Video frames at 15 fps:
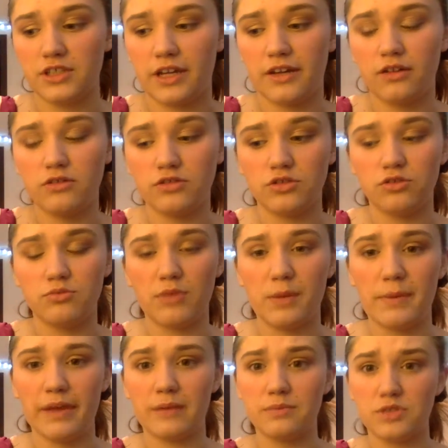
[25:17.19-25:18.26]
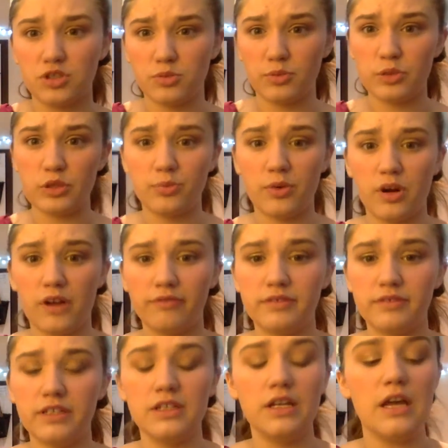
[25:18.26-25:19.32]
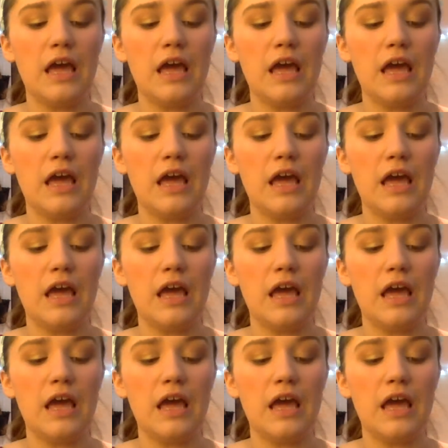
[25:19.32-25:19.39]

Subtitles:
I don't do my makeup super duper often,